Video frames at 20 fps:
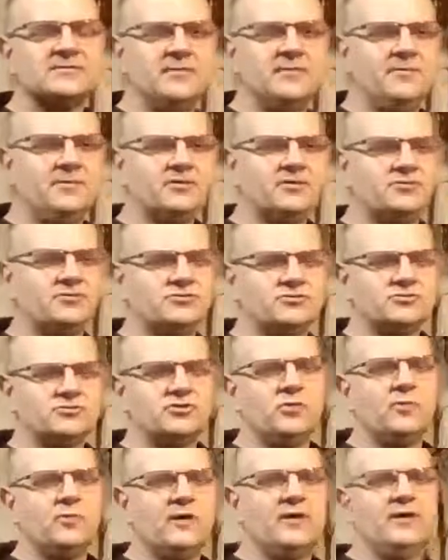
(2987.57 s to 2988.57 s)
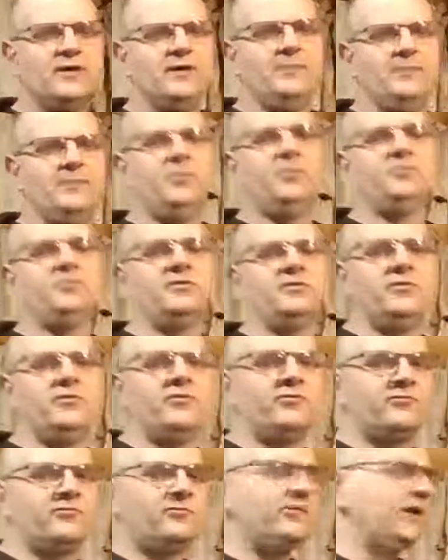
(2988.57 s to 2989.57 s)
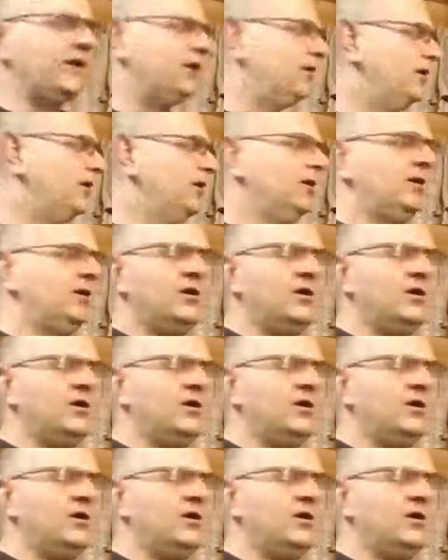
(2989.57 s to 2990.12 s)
to be because there's no way to get a bolt in through there